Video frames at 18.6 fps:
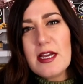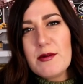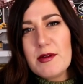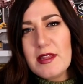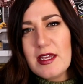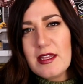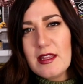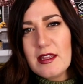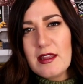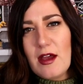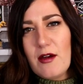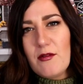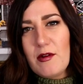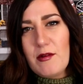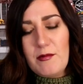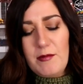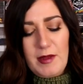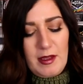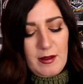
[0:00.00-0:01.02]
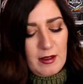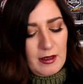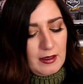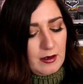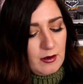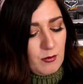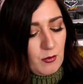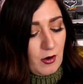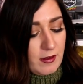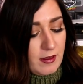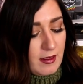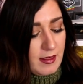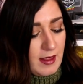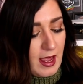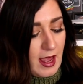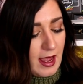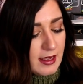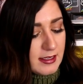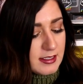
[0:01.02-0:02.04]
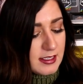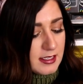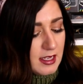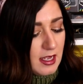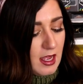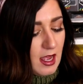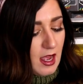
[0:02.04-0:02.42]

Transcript: I would think that that one would be a little more than that.